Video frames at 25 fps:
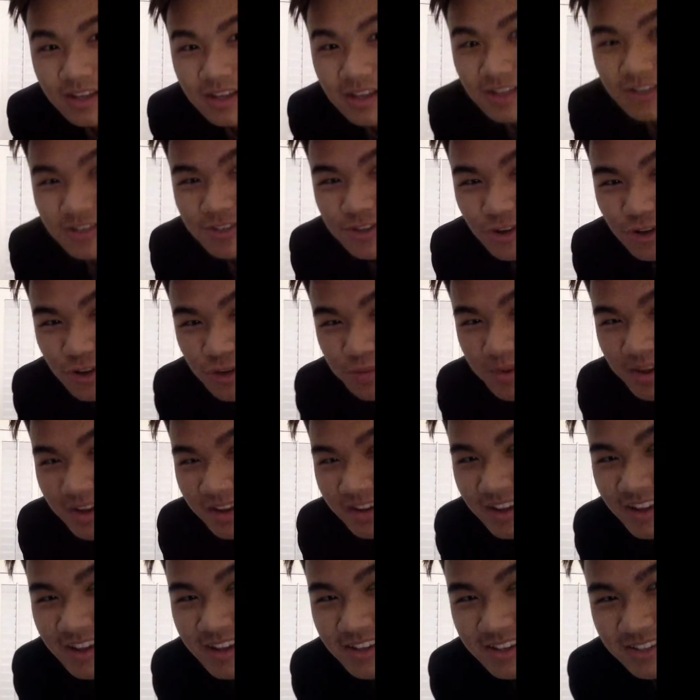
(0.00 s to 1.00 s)
So you may
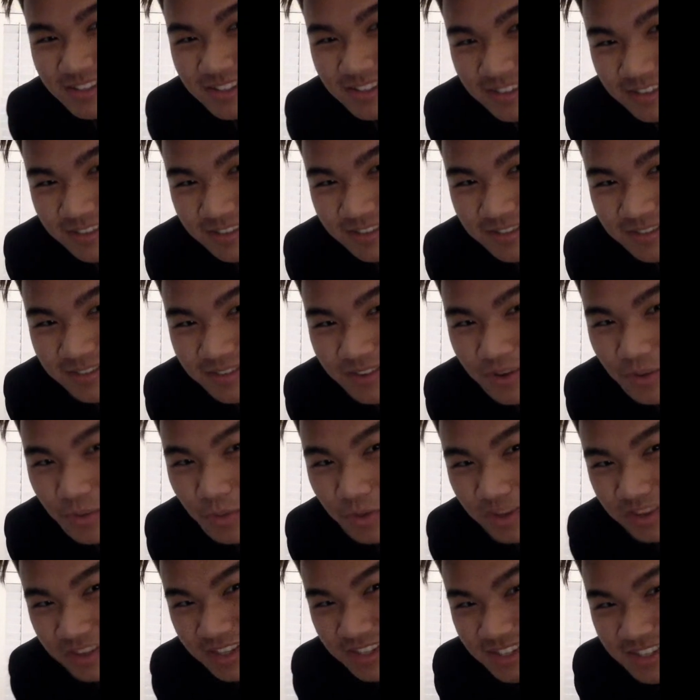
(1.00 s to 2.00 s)
ask
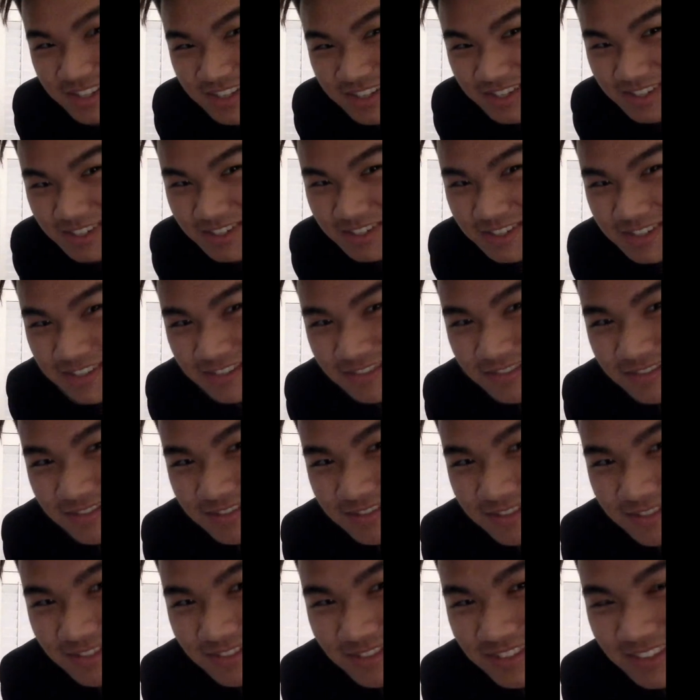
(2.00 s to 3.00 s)
what this is.
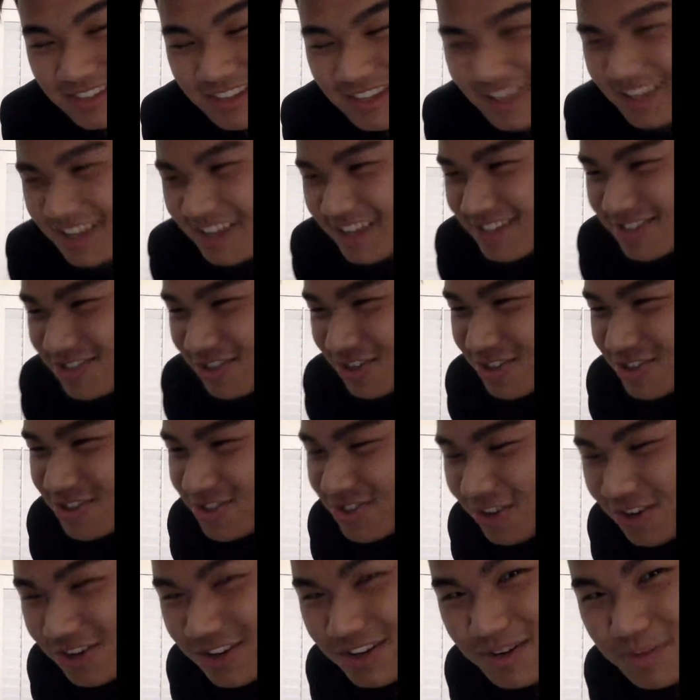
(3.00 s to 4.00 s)
It's our
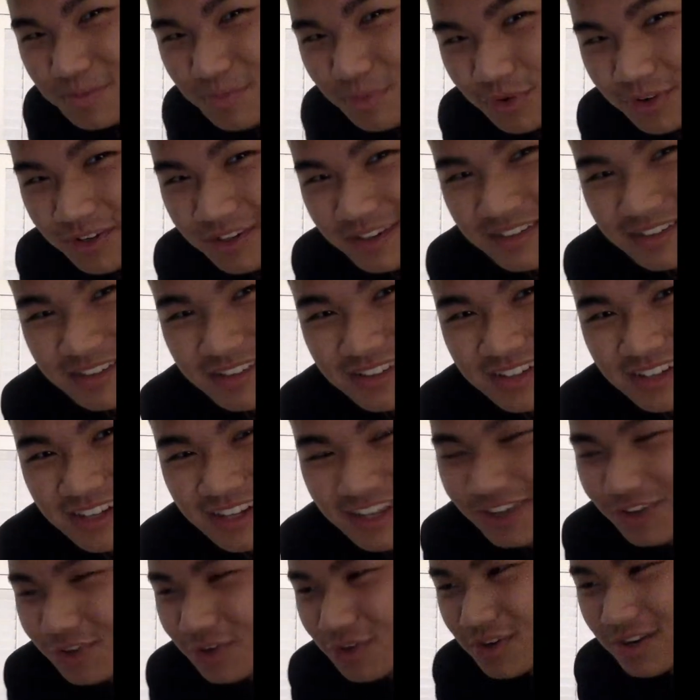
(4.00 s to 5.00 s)
starting point in
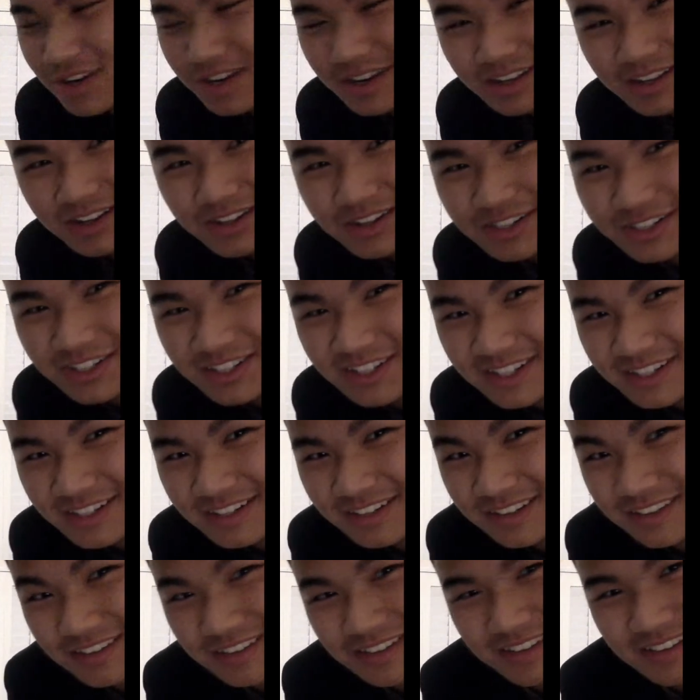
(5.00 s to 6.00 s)
creating clean
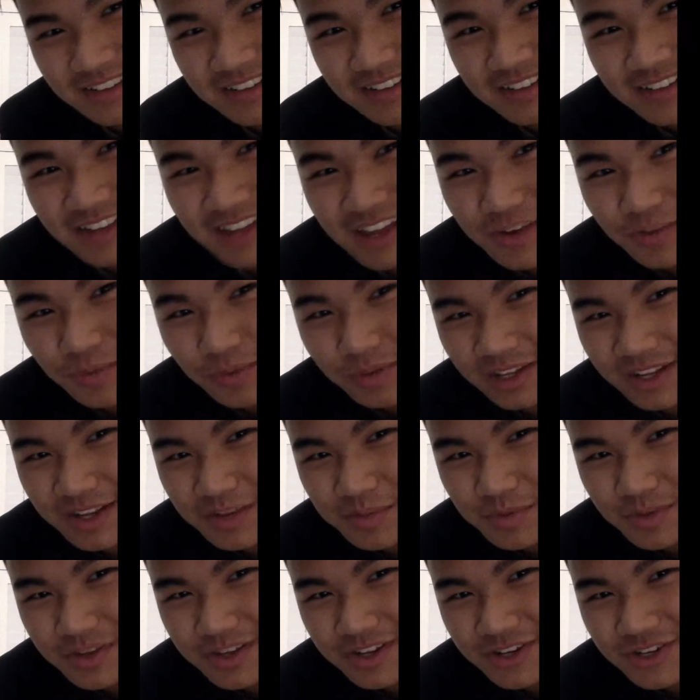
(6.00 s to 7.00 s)
and
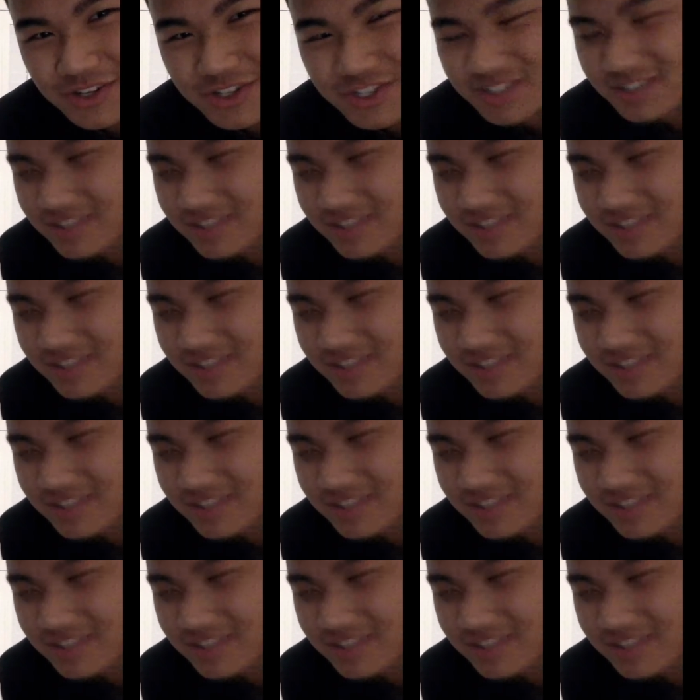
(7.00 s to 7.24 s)
reliable energy.